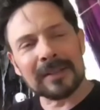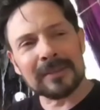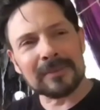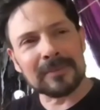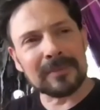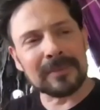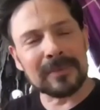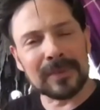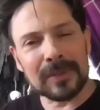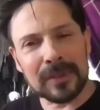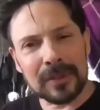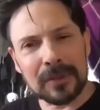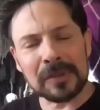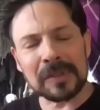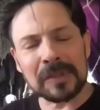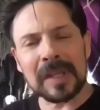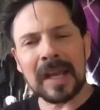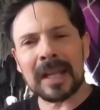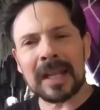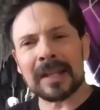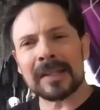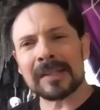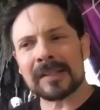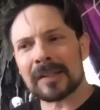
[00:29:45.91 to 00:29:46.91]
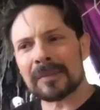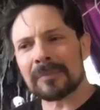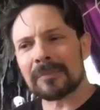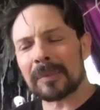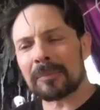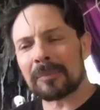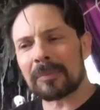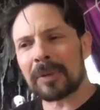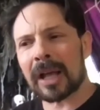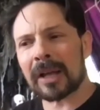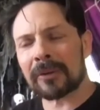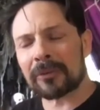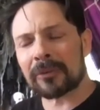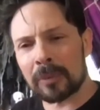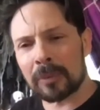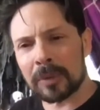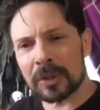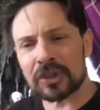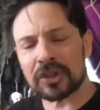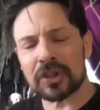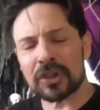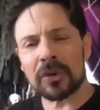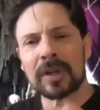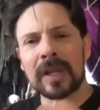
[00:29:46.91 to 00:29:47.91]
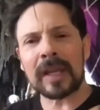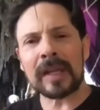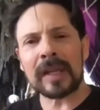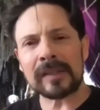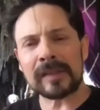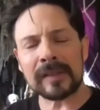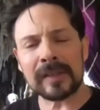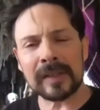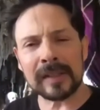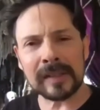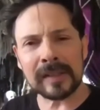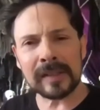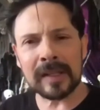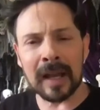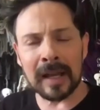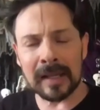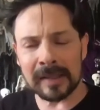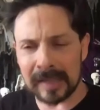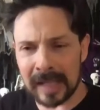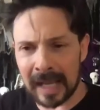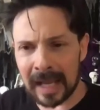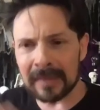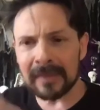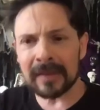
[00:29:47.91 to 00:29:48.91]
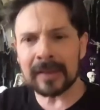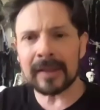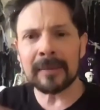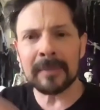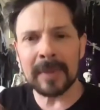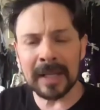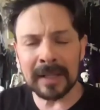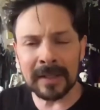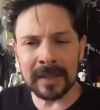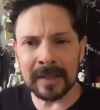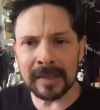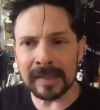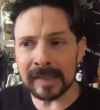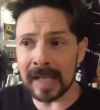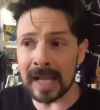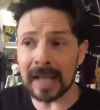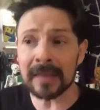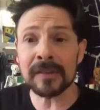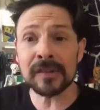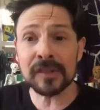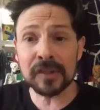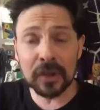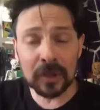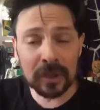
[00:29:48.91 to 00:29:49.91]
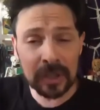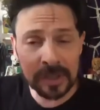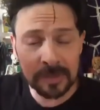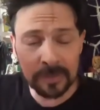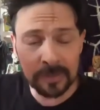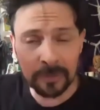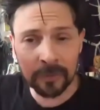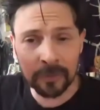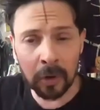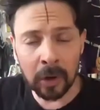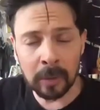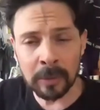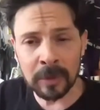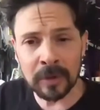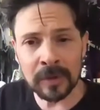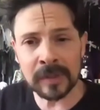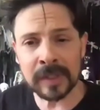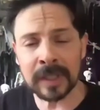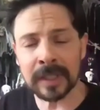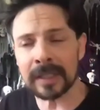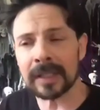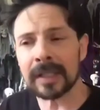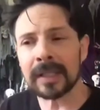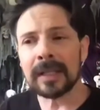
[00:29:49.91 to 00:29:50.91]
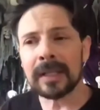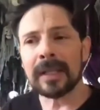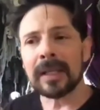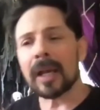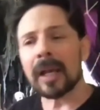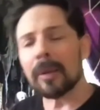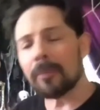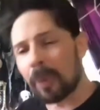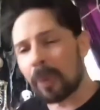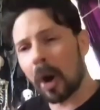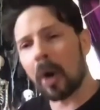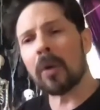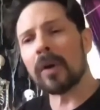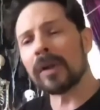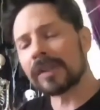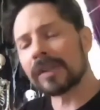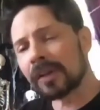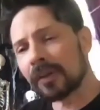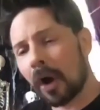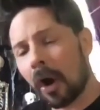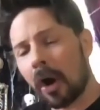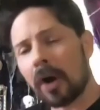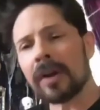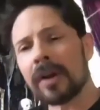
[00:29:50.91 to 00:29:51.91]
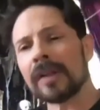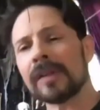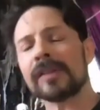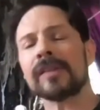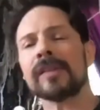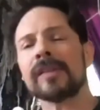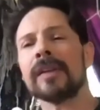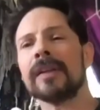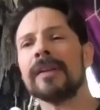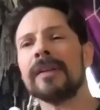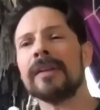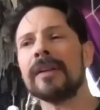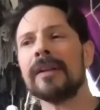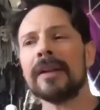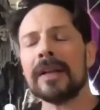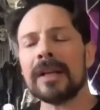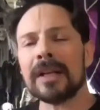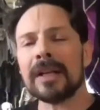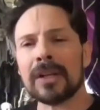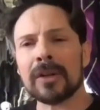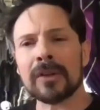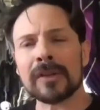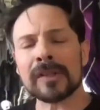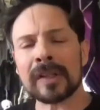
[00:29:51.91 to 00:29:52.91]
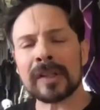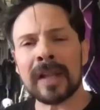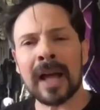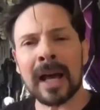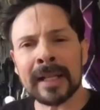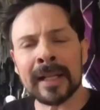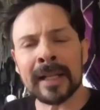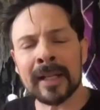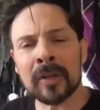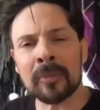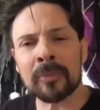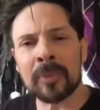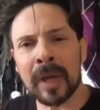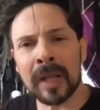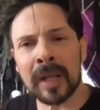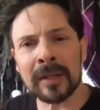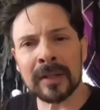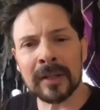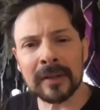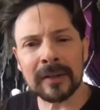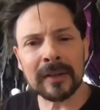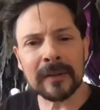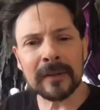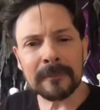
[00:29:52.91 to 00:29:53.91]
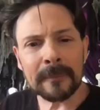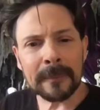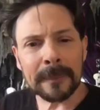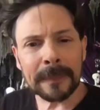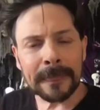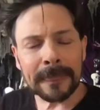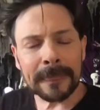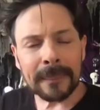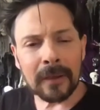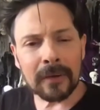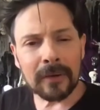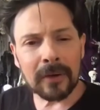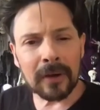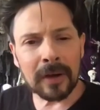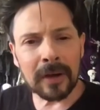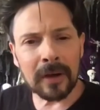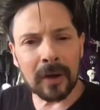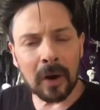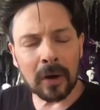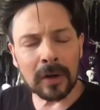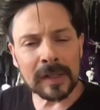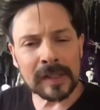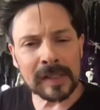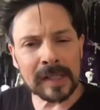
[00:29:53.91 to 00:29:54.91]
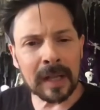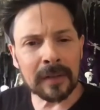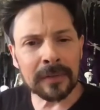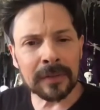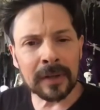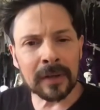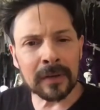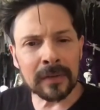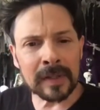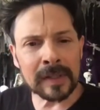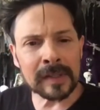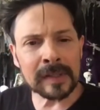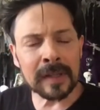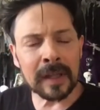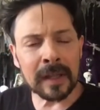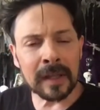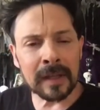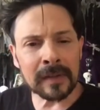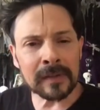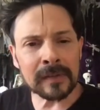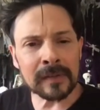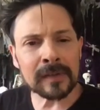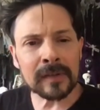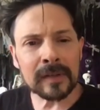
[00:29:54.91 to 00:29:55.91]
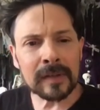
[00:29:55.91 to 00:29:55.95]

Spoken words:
use that as a platform to showcase these guys and the comedians and the circus performers and poets and artists. And, you know, there's a lot of independent artists out there these days.